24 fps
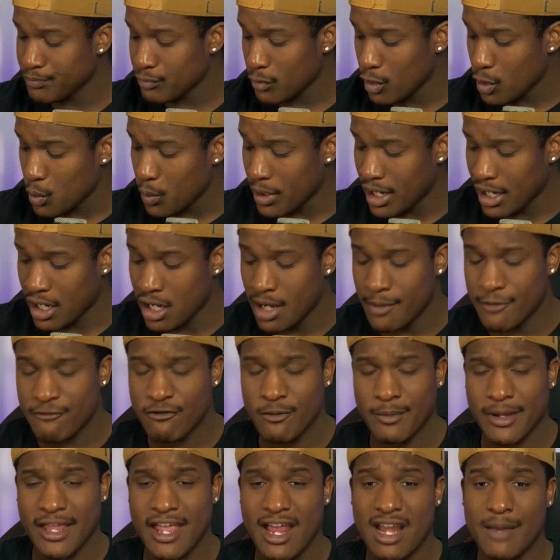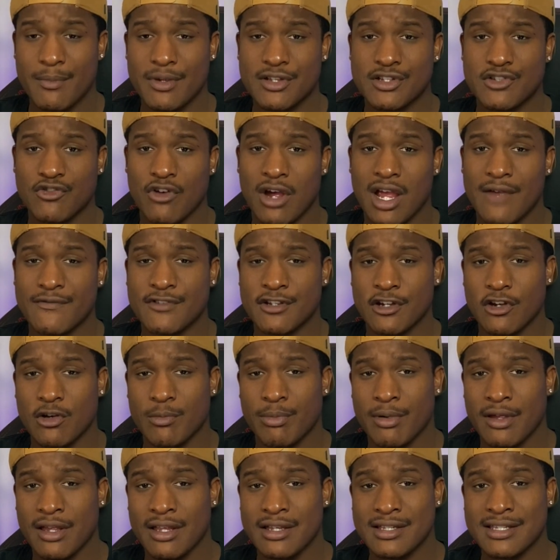When it comes from cannabis-derived
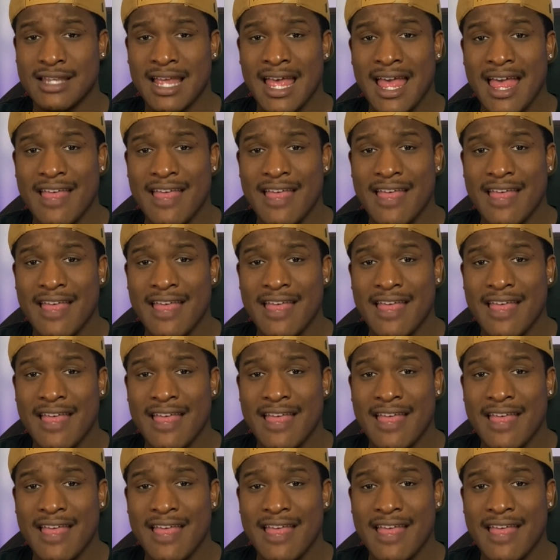terpenes,